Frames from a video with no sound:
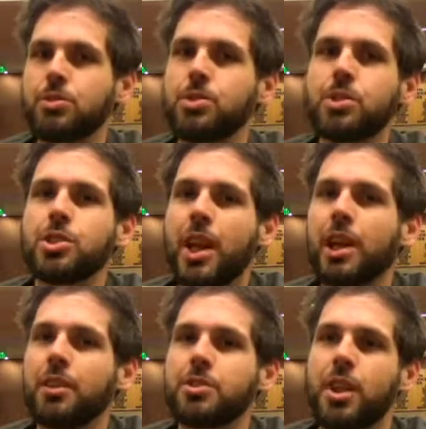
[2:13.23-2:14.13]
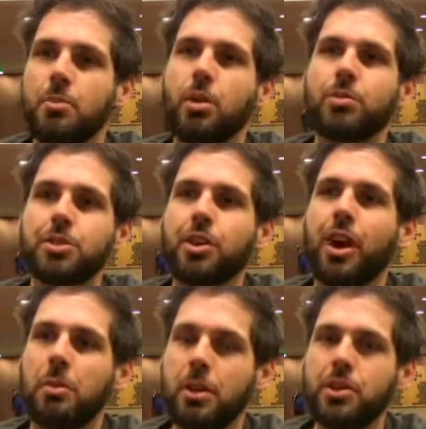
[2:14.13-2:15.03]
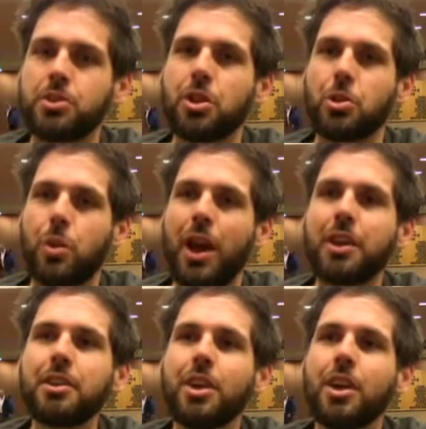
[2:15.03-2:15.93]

staying the same over time is correct.